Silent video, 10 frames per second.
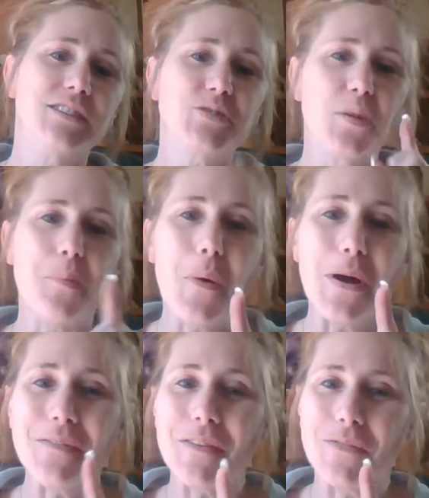So the
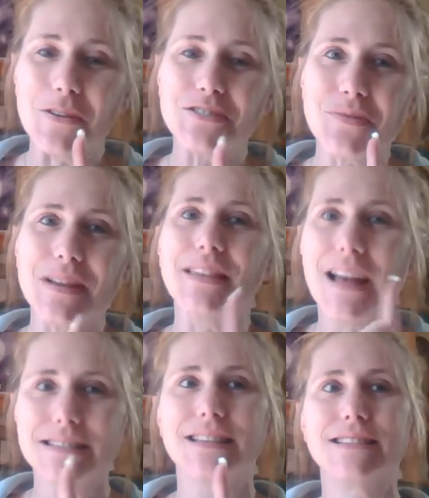point of the first 3
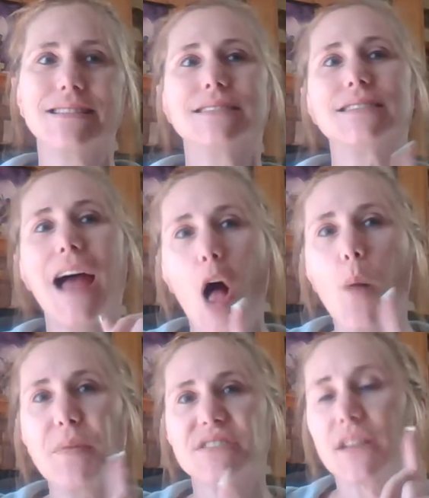lessons is to
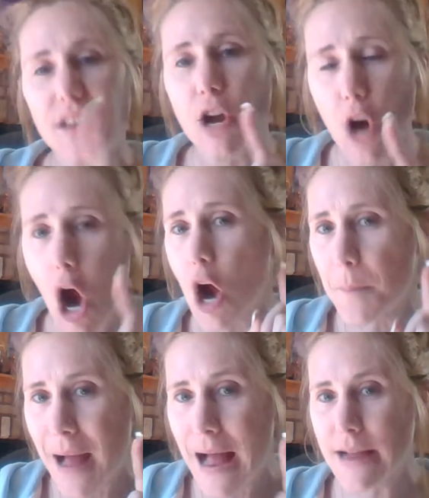help us clear our
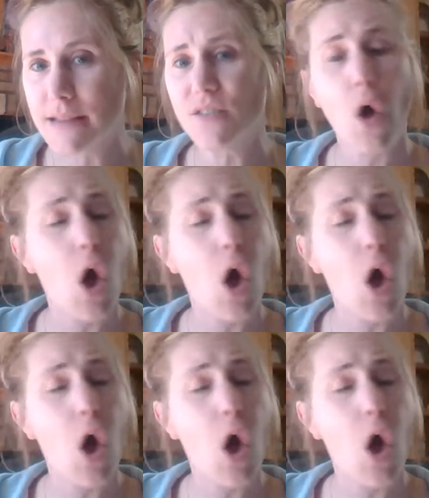minds of